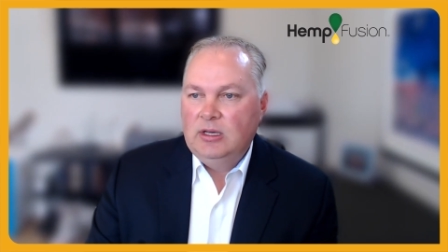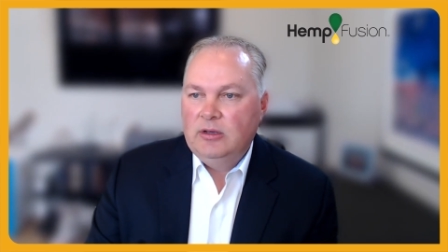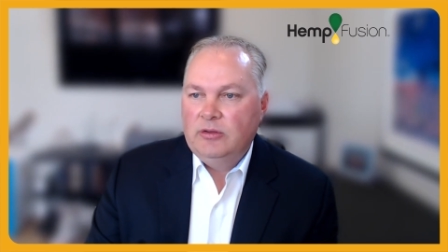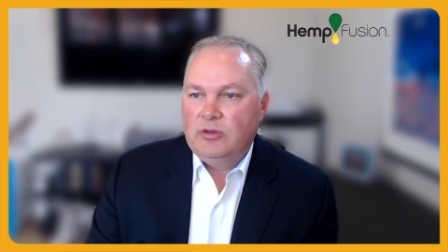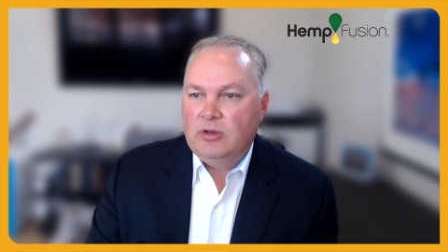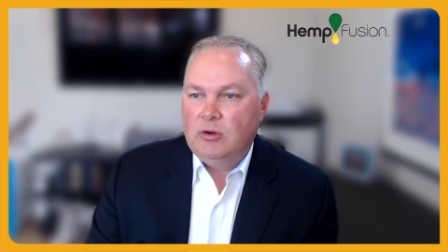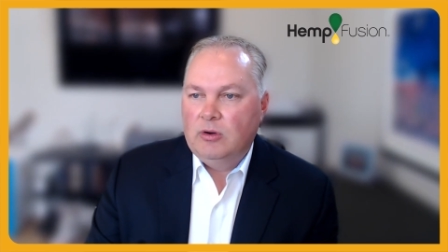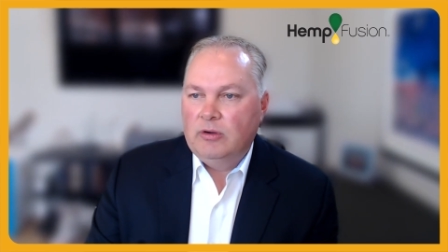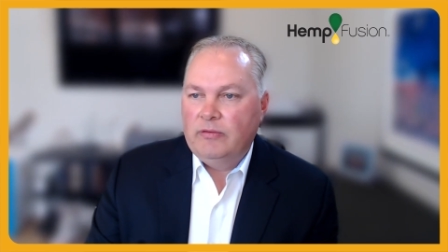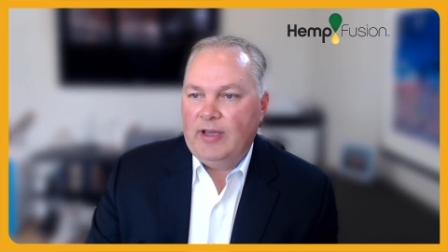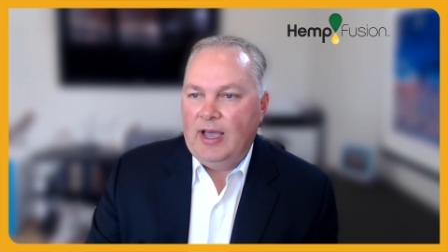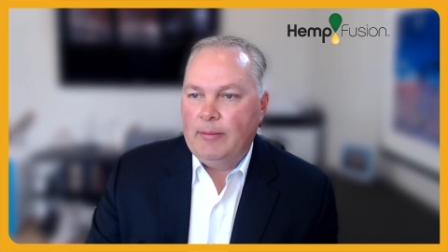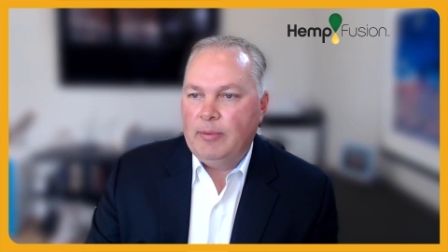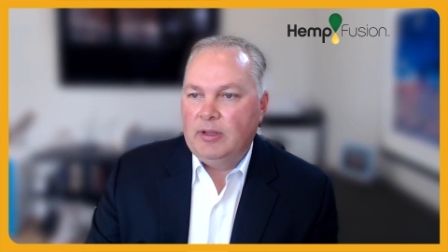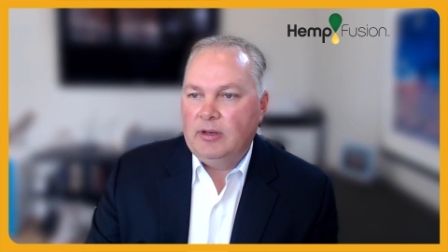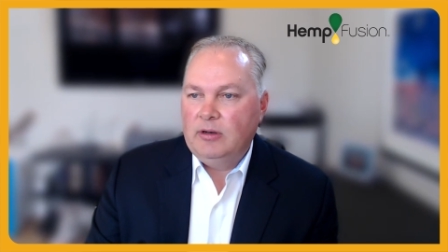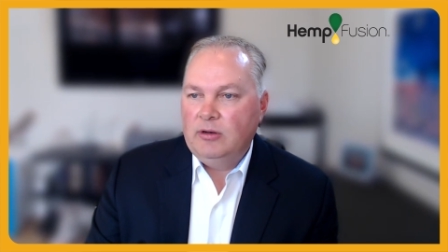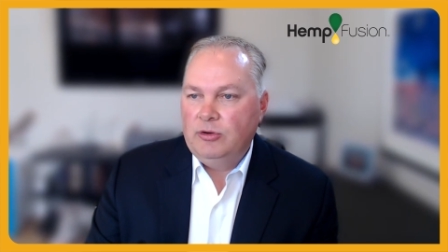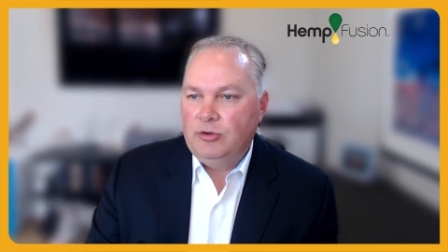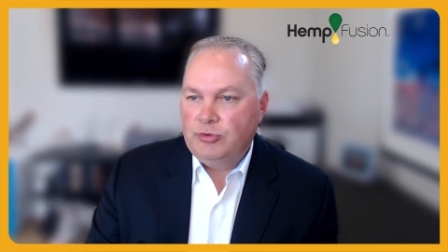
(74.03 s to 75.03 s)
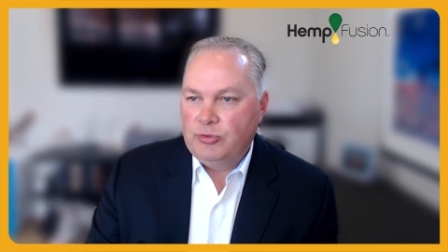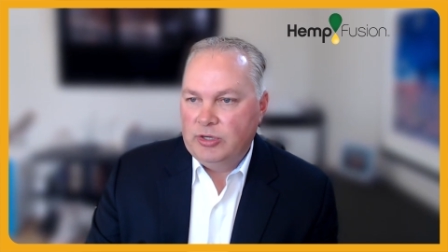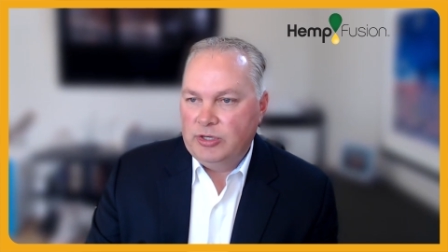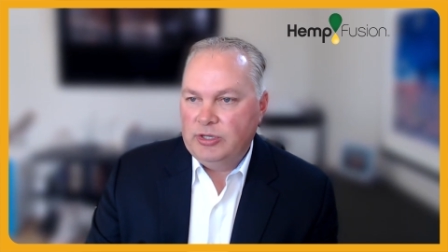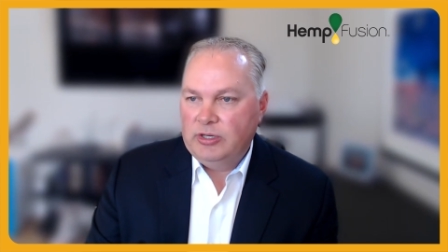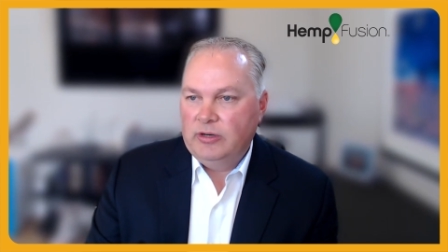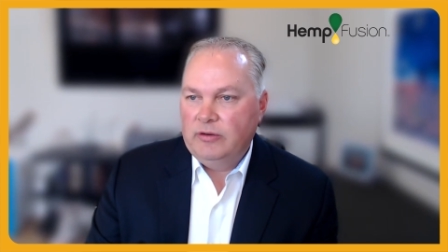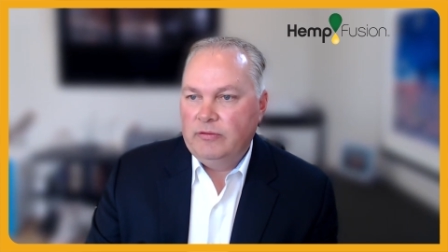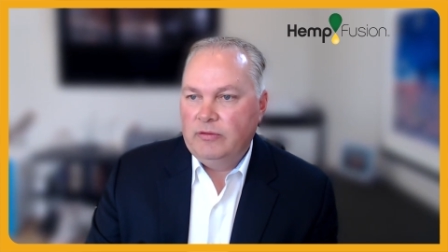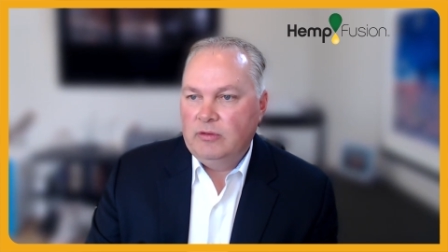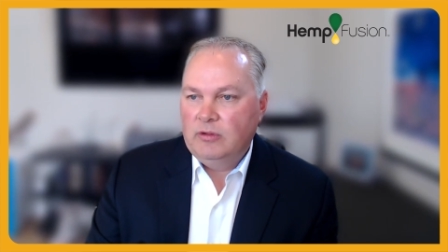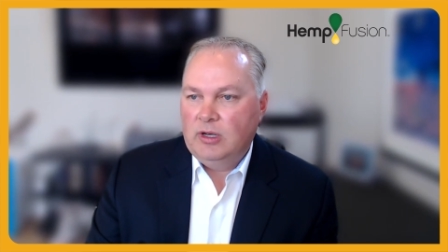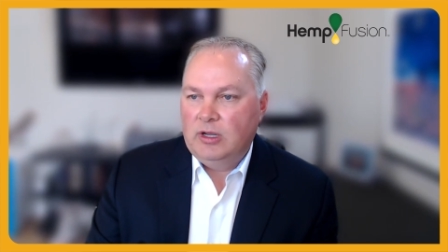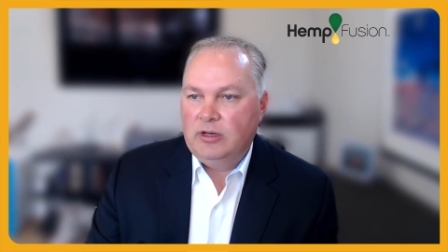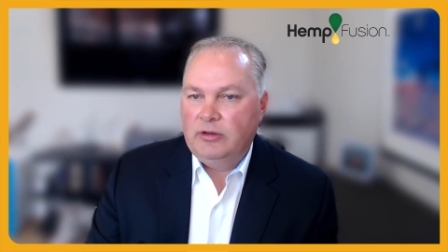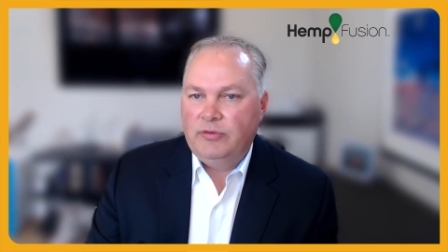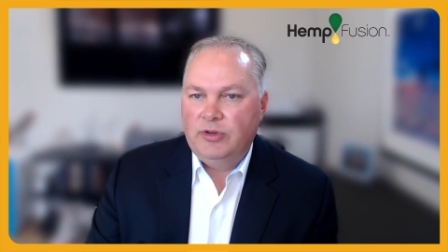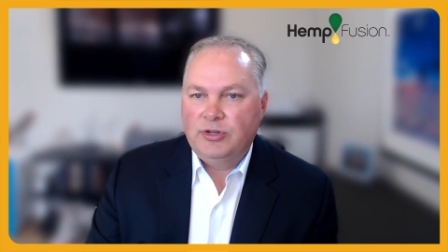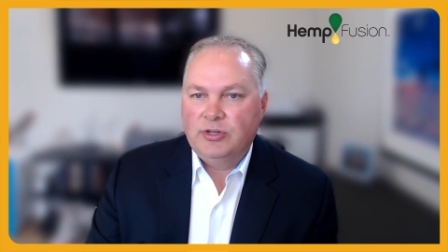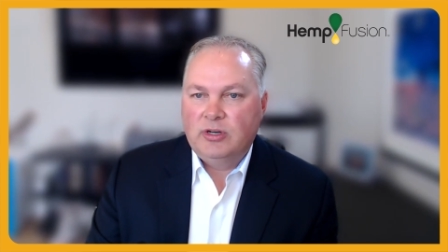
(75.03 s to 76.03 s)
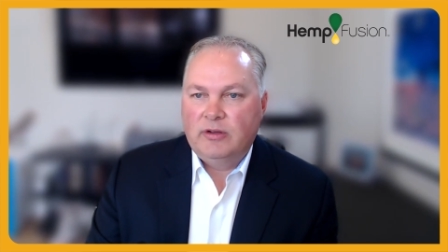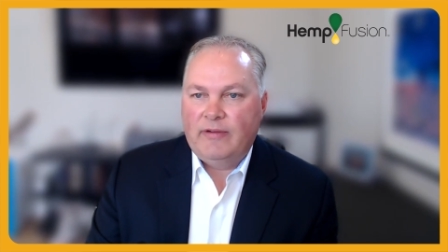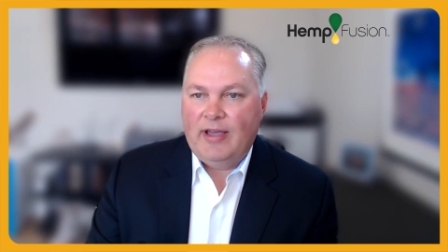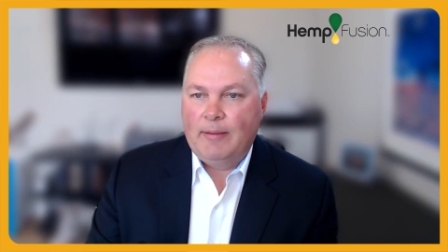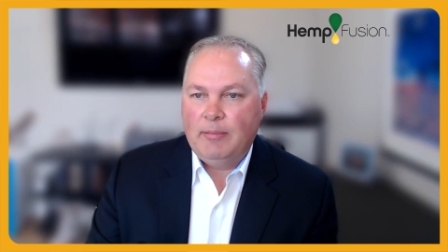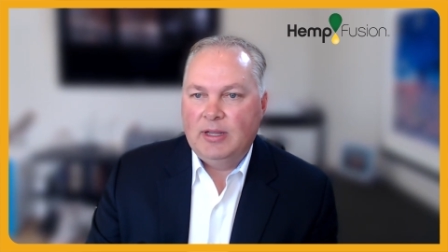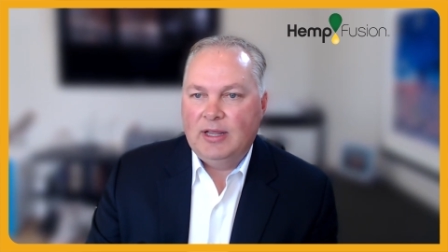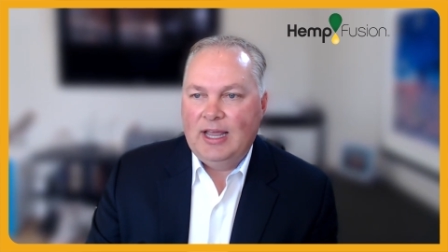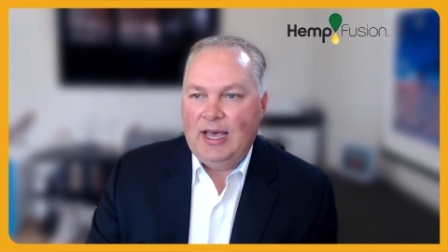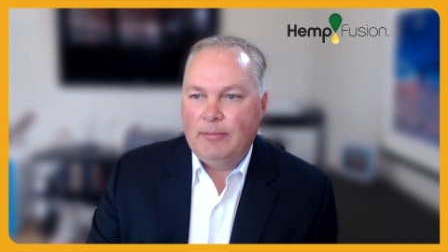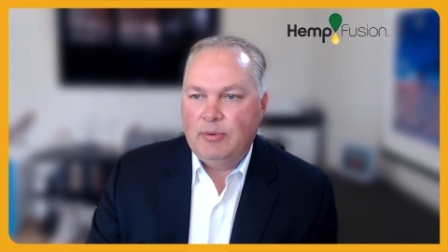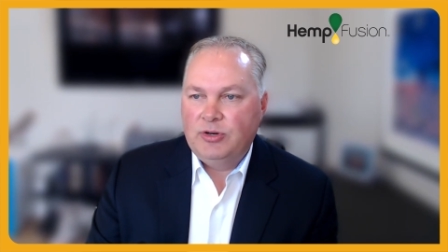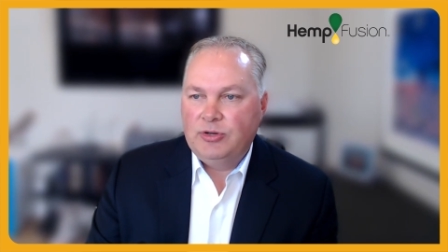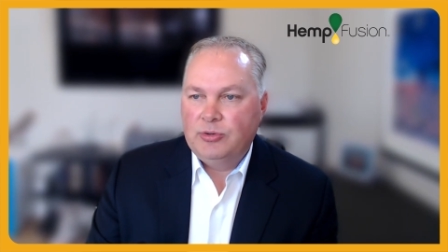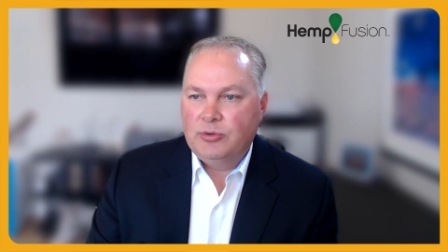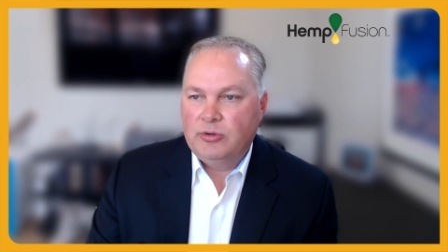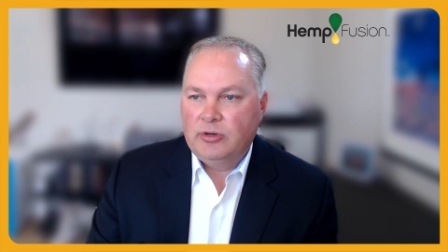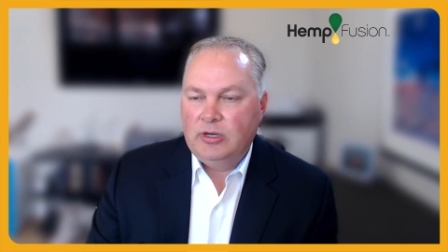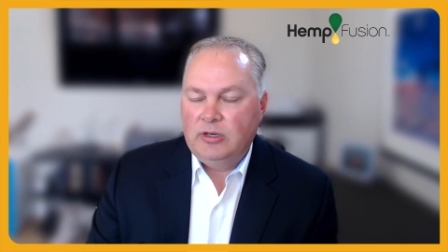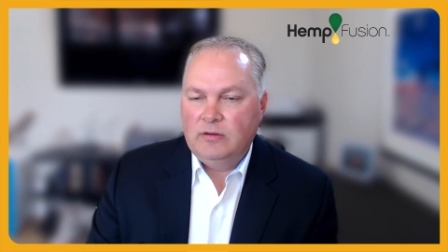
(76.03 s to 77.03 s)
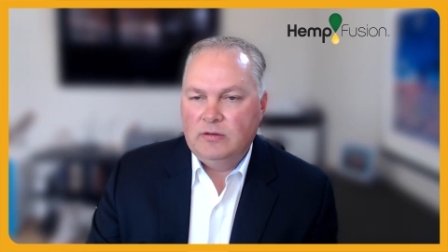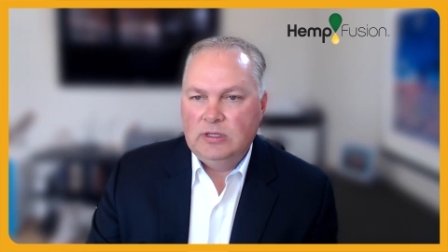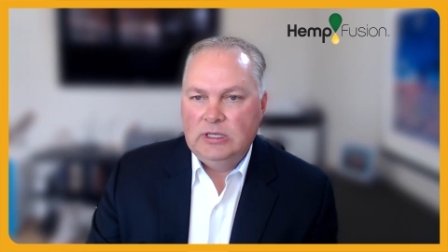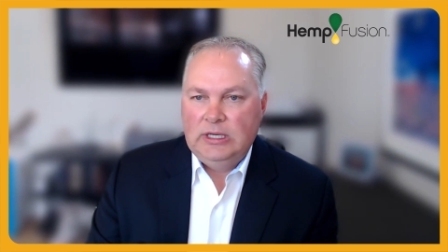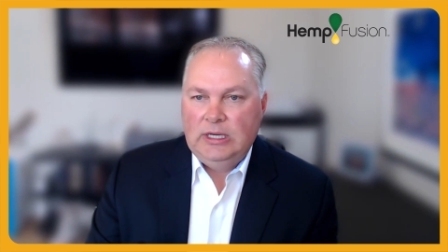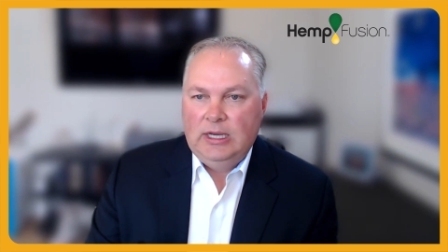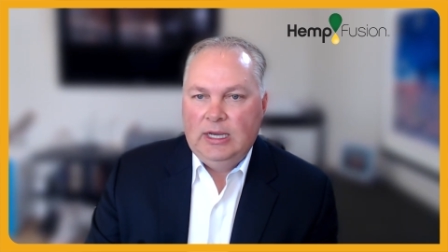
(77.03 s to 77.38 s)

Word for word: so Abbott Nutrition, a division of Abbott Laboratories.